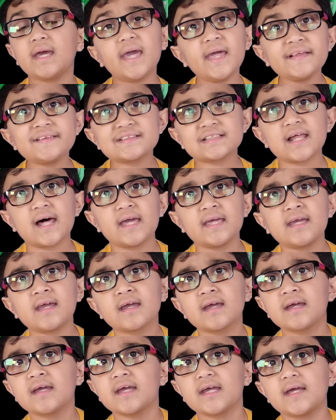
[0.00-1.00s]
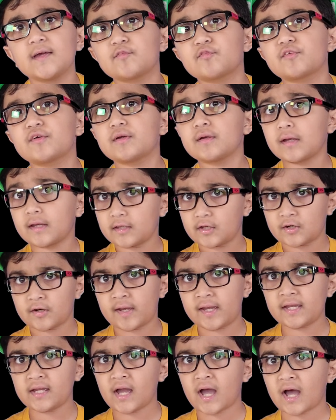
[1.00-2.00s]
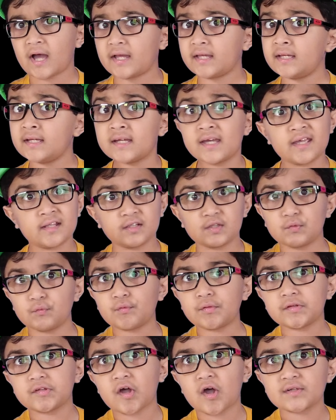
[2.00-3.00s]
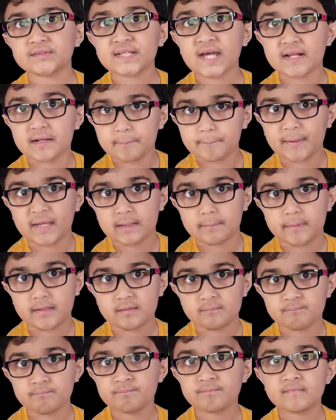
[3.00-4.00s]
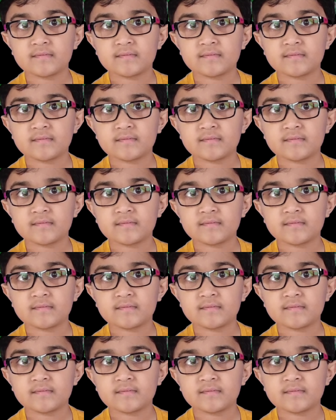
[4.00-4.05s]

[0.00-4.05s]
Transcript: It's like if your AI and Google Docs had a baby.